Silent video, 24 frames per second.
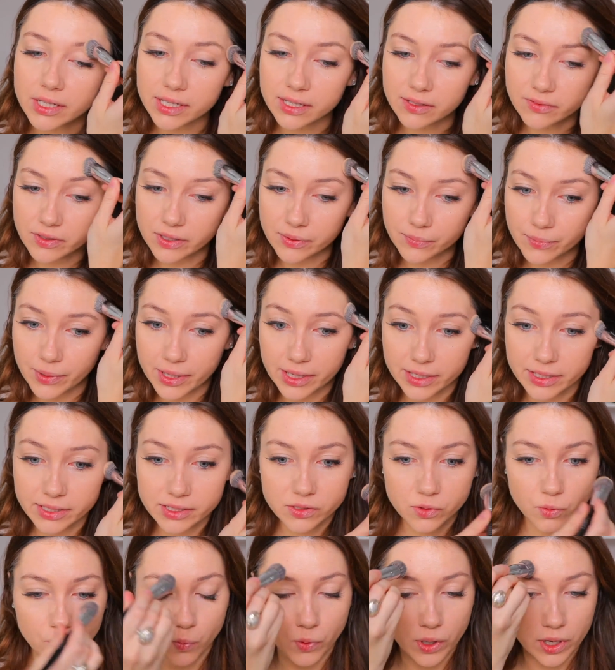even base
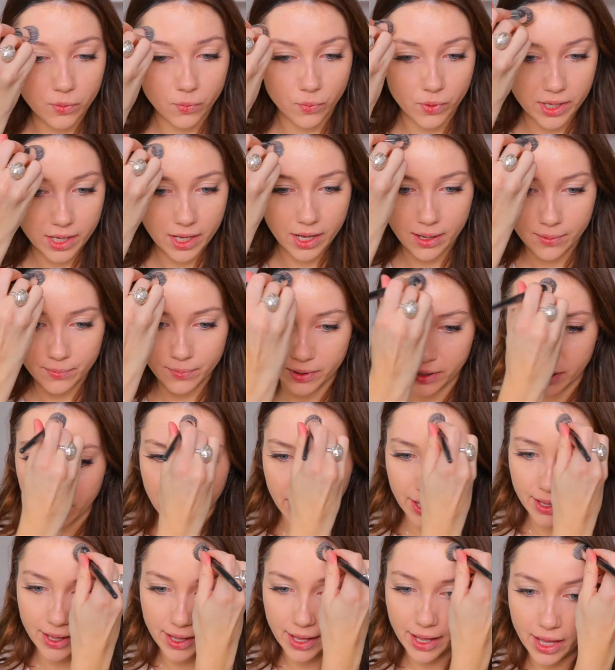when we
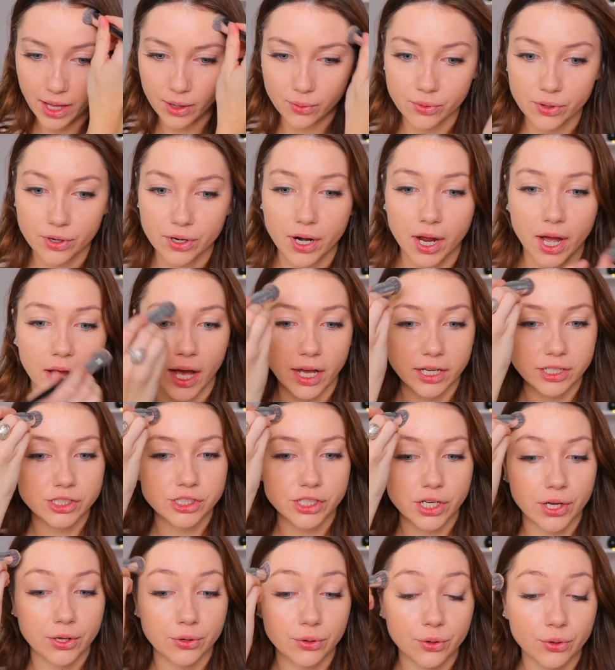apply our
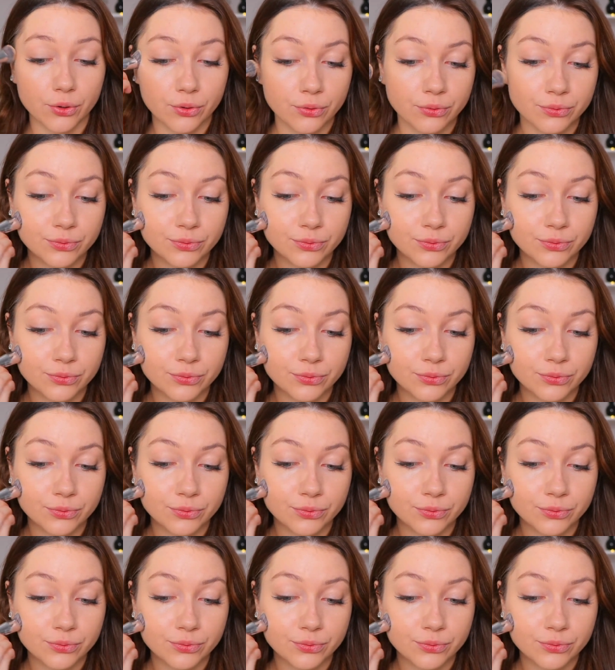eyeshadow.